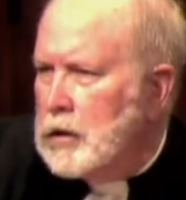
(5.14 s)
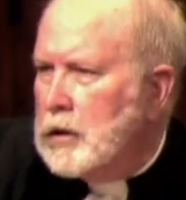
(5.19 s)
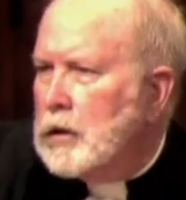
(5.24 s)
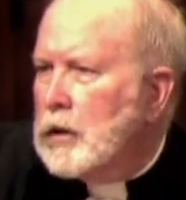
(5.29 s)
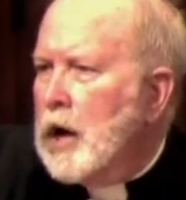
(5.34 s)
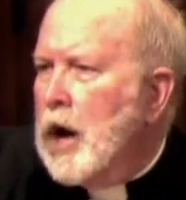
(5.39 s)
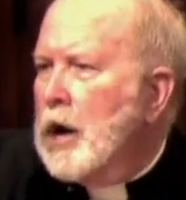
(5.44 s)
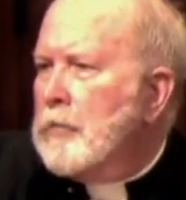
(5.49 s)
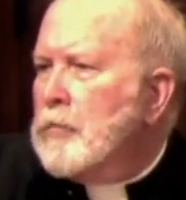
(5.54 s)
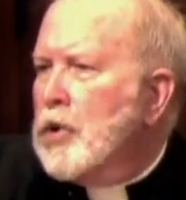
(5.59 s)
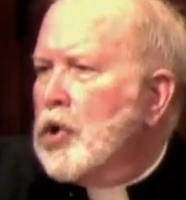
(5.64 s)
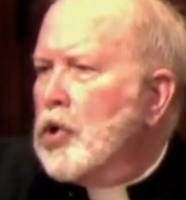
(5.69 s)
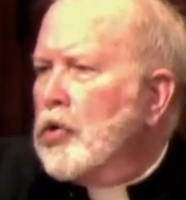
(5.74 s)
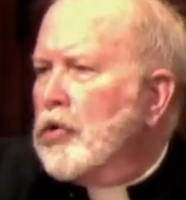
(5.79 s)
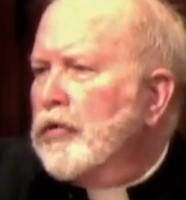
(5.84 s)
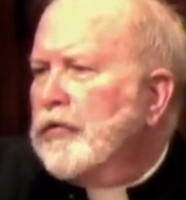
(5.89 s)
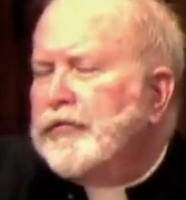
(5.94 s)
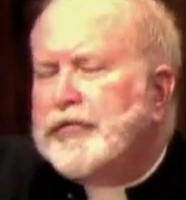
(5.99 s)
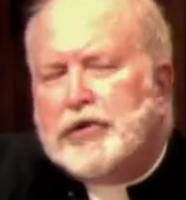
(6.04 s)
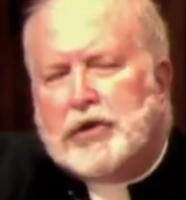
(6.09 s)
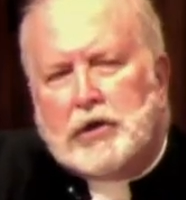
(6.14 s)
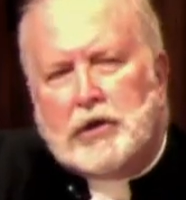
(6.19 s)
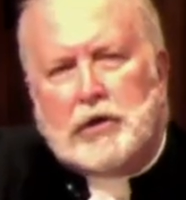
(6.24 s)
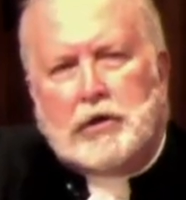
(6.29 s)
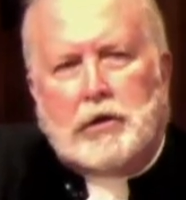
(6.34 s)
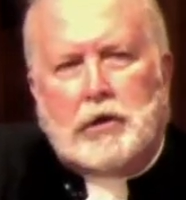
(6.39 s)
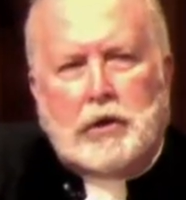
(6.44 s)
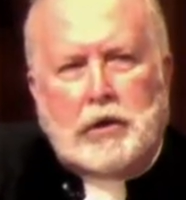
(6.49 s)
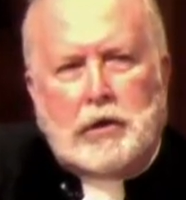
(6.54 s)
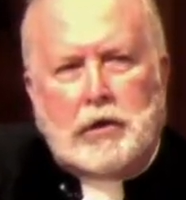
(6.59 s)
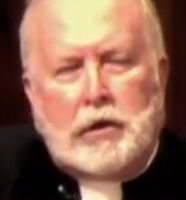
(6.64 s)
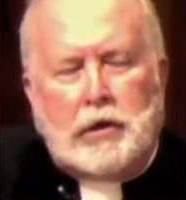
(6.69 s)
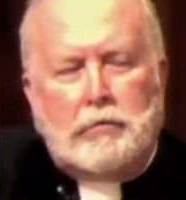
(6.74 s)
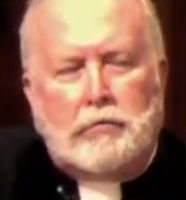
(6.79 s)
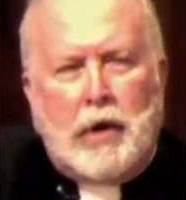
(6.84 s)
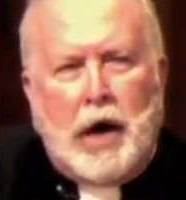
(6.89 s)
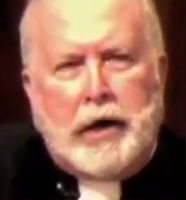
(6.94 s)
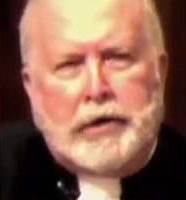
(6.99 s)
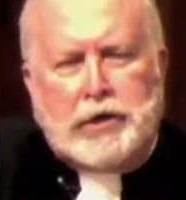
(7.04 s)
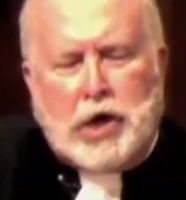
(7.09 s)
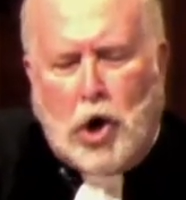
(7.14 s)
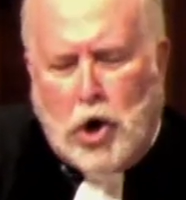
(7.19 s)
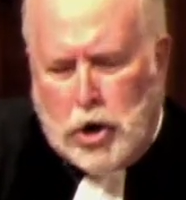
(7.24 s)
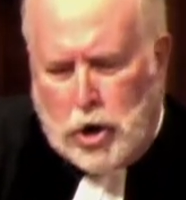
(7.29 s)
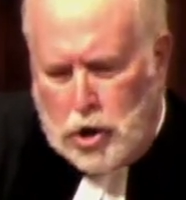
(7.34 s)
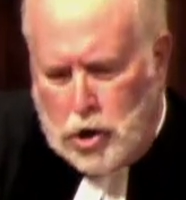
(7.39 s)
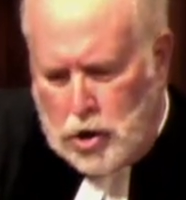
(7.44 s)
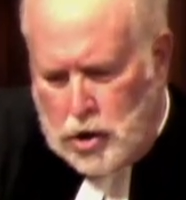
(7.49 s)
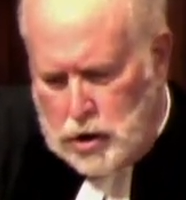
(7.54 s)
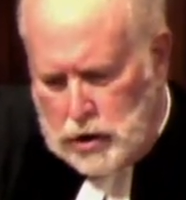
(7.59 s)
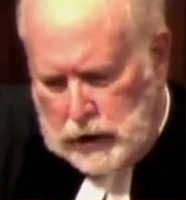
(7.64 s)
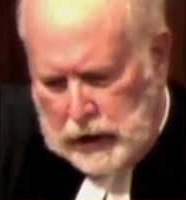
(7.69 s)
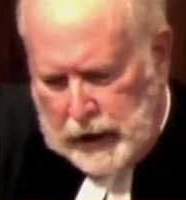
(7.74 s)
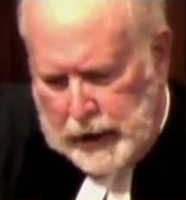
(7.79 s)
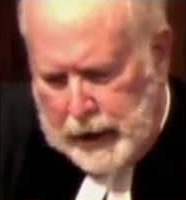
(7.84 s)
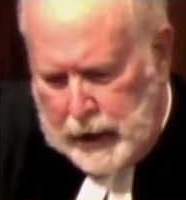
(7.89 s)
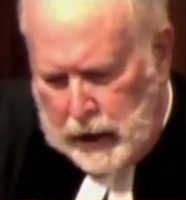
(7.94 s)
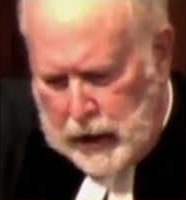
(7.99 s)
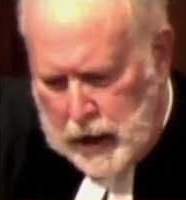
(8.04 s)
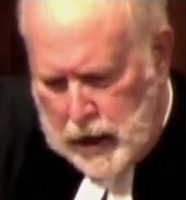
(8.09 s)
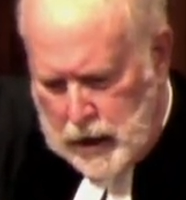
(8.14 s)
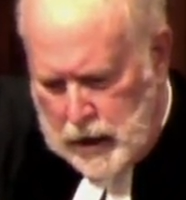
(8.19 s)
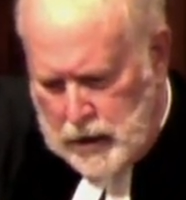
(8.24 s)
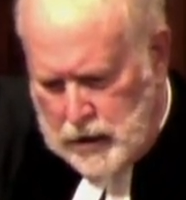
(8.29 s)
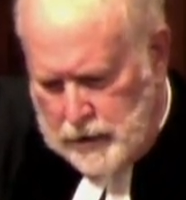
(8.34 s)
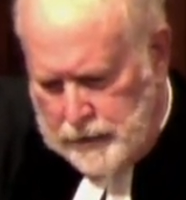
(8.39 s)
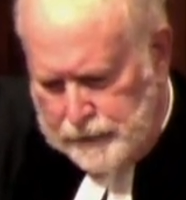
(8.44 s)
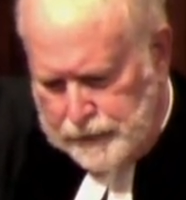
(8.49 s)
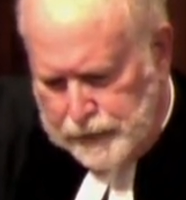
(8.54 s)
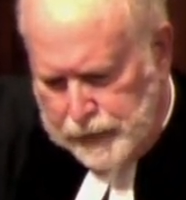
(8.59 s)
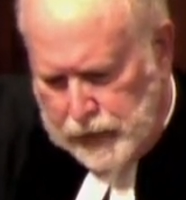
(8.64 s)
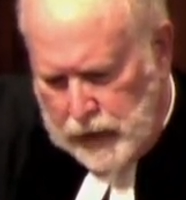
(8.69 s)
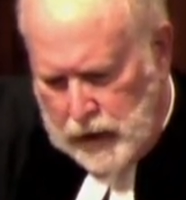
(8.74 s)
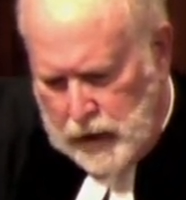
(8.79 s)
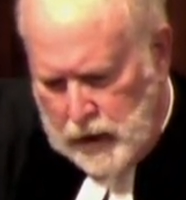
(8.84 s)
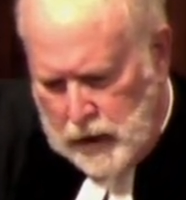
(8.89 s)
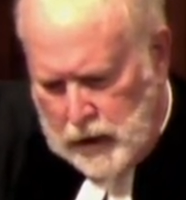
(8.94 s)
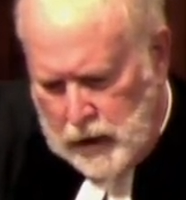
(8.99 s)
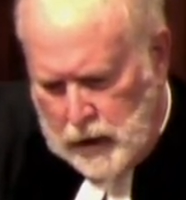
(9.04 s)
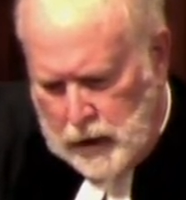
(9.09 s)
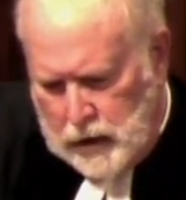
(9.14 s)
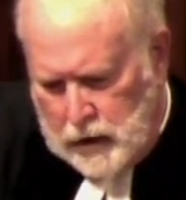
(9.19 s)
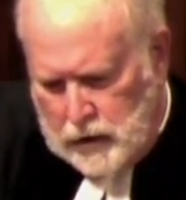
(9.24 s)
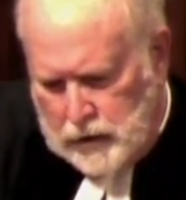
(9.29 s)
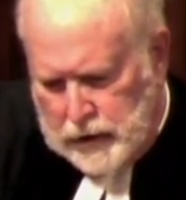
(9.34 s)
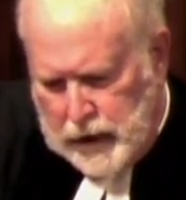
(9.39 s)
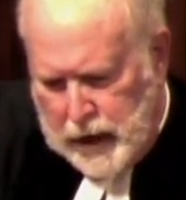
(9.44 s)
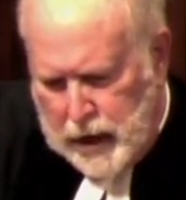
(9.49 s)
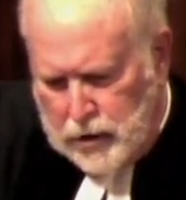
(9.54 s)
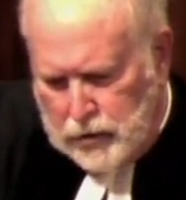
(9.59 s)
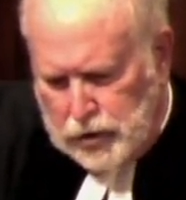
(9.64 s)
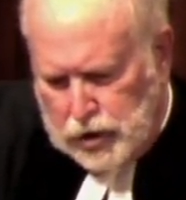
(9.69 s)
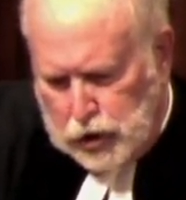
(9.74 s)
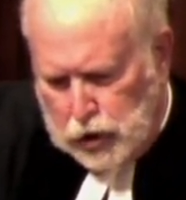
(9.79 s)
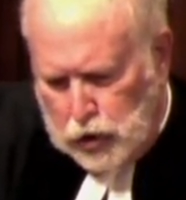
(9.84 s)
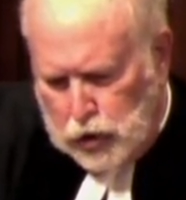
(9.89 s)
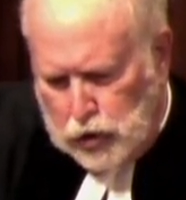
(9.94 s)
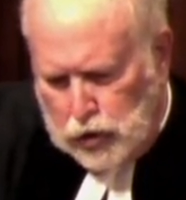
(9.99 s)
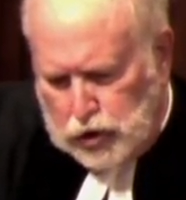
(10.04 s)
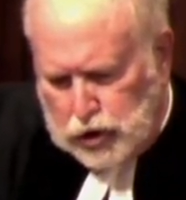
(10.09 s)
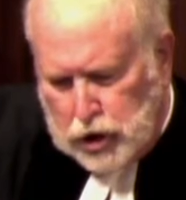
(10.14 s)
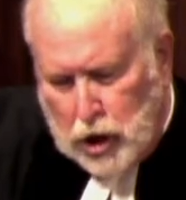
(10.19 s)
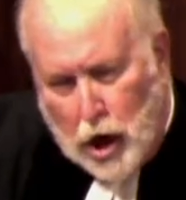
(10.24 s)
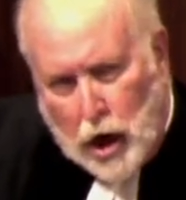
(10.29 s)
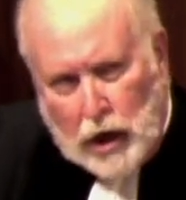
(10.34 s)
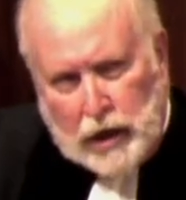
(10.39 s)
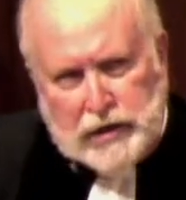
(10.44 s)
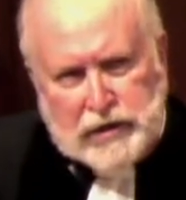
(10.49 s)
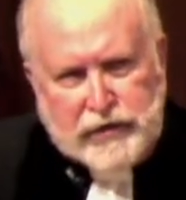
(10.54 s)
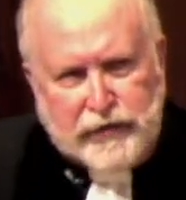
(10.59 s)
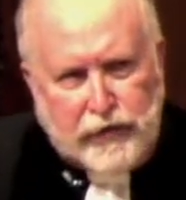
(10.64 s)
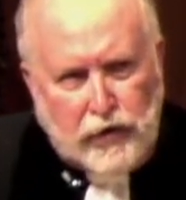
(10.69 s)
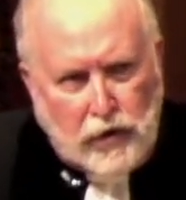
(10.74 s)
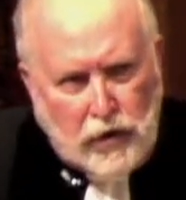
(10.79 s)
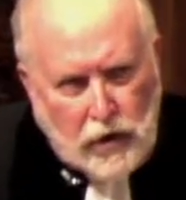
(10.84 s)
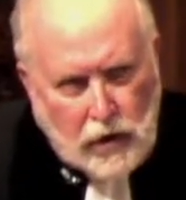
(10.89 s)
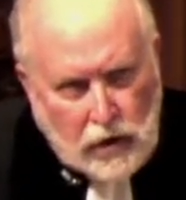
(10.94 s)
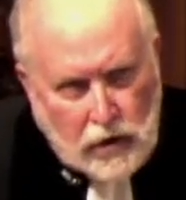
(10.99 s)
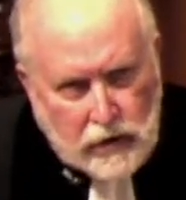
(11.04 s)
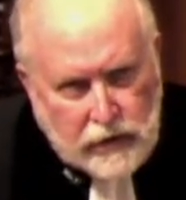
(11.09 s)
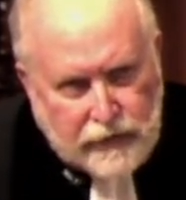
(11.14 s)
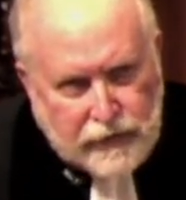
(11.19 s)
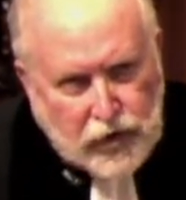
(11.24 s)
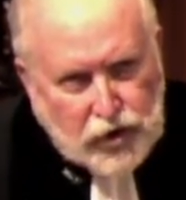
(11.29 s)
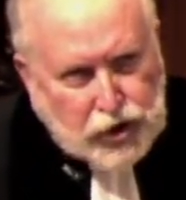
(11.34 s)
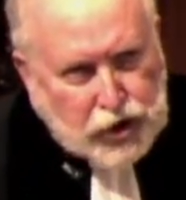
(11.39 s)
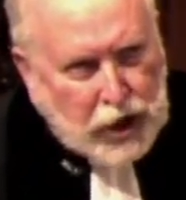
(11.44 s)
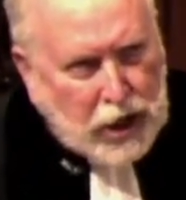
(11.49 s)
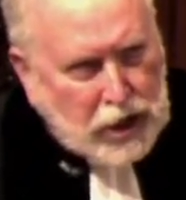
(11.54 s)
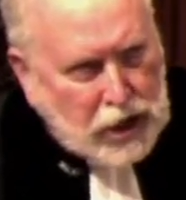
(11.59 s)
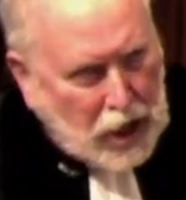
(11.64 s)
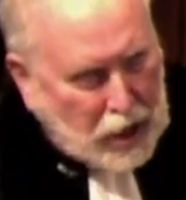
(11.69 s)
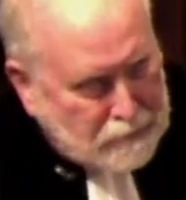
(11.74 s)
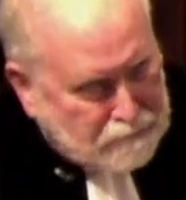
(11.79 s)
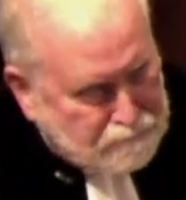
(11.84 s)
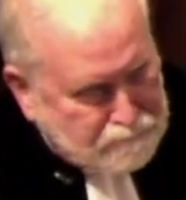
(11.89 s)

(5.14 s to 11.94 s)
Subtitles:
I moved my daughter Leela down to Charlottesville, Virginia,